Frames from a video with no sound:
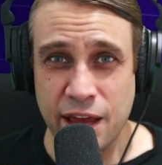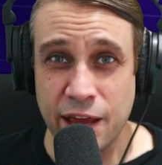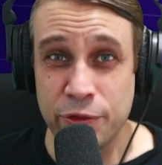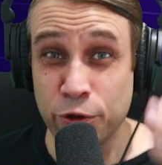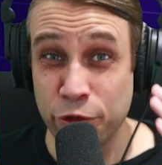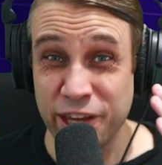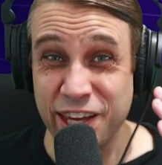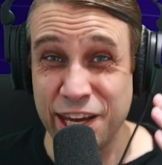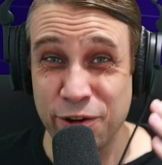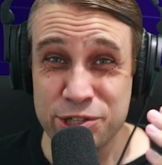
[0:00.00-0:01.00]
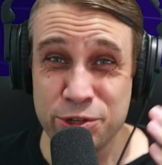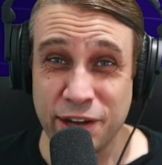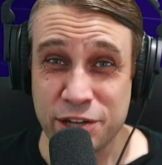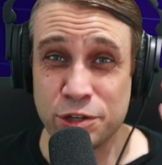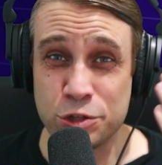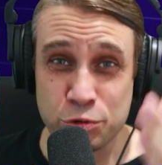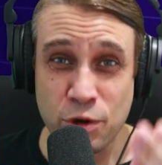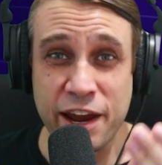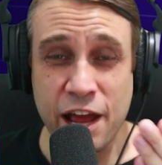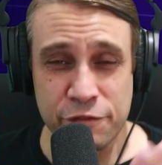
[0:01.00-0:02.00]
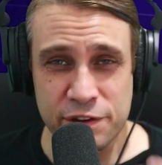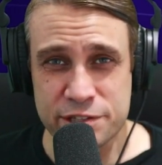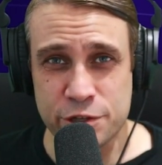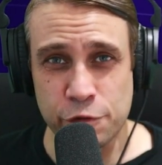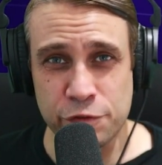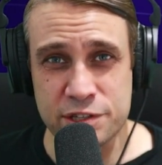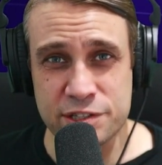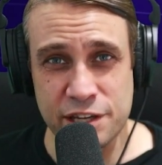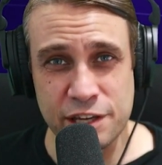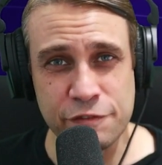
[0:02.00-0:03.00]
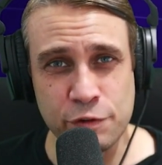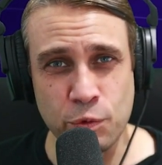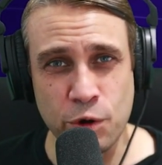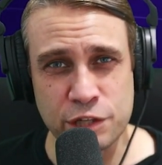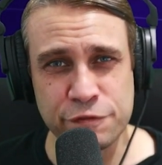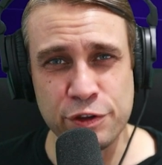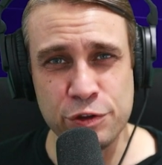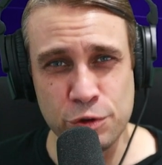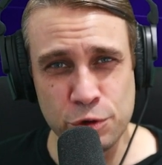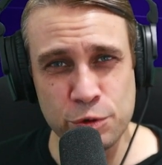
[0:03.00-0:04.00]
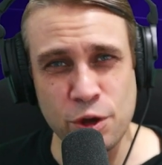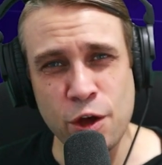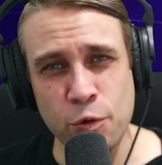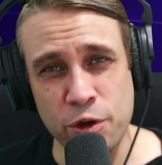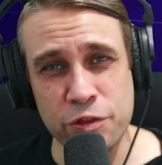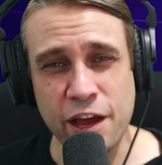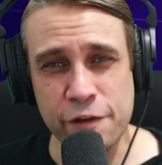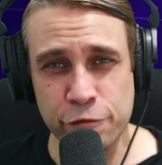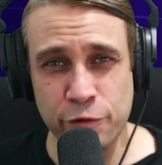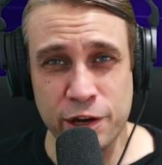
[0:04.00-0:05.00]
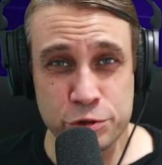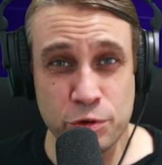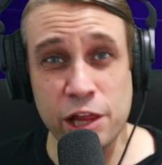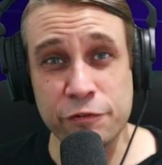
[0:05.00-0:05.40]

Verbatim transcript: And the good thing here is you can actually try it out for yourself and see if it works for you with a free trial.